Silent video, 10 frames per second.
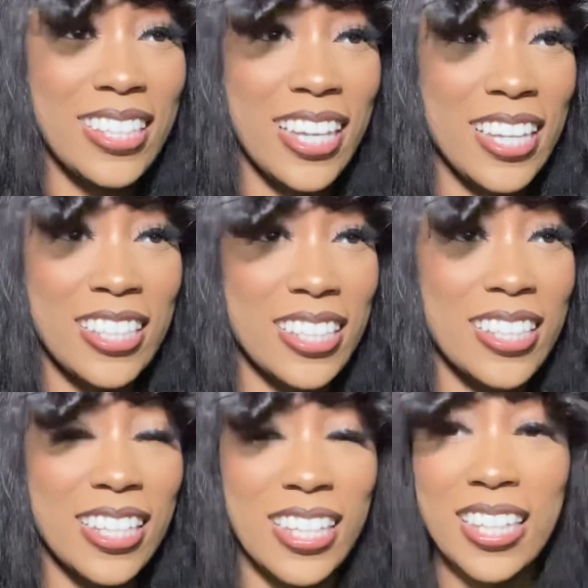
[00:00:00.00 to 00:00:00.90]
hair just
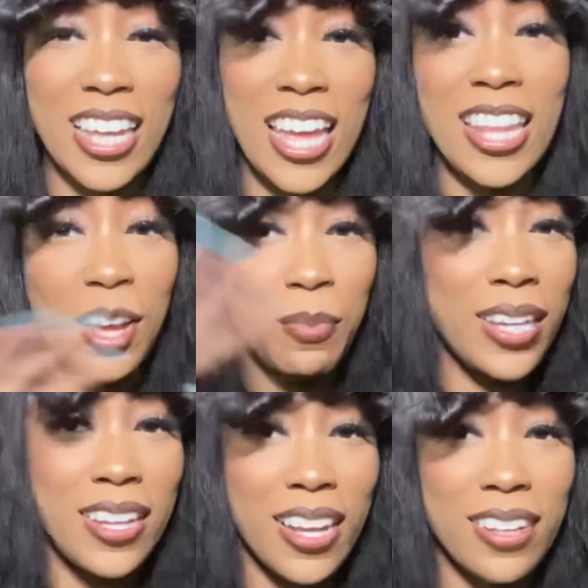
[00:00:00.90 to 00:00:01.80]
look, and they be
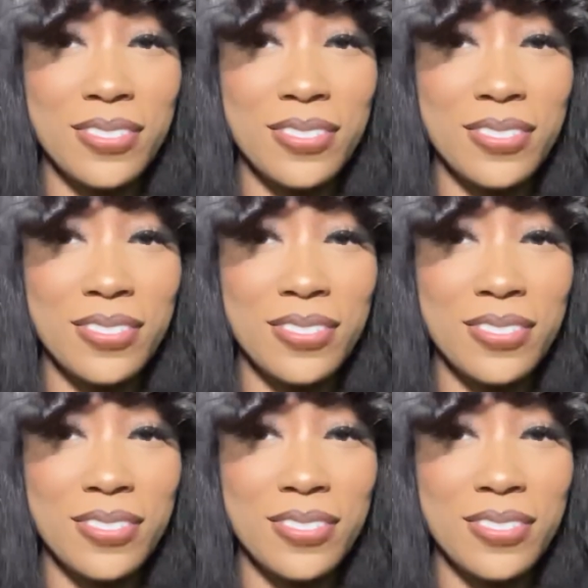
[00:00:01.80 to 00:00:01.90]
done.